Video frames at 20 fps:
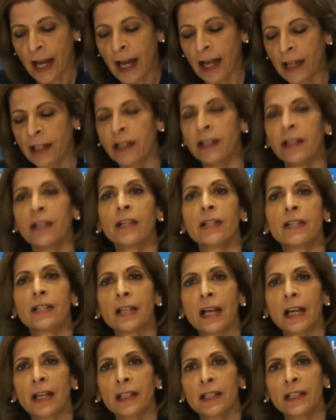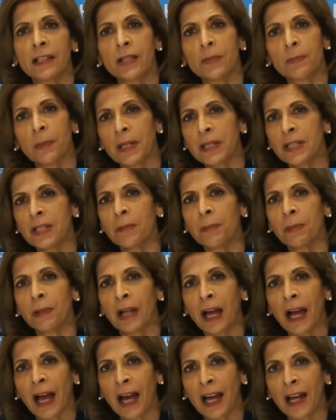and an
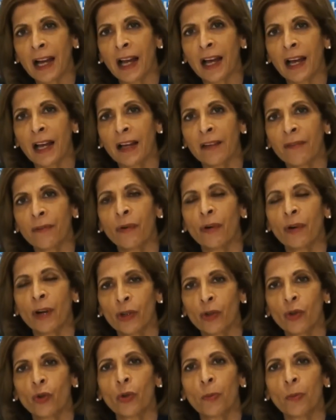indispensable ally for our